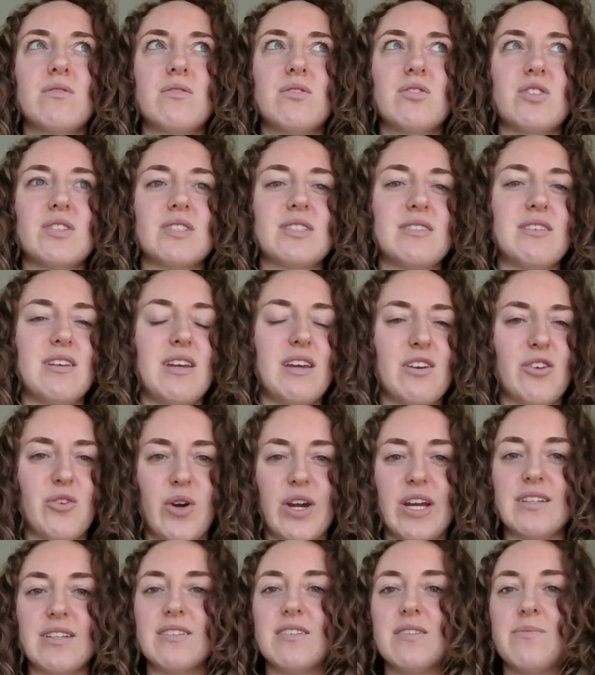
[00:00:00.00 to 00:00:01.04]
just
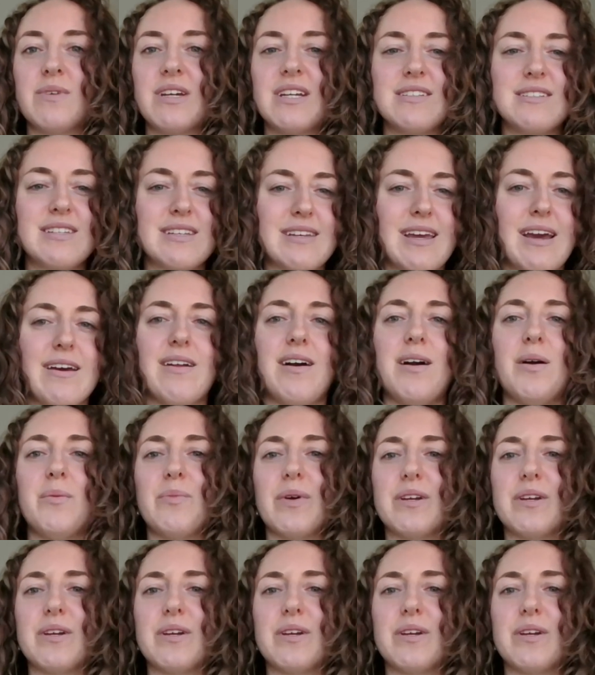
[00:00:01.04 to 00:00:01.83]
ingrained in me to get up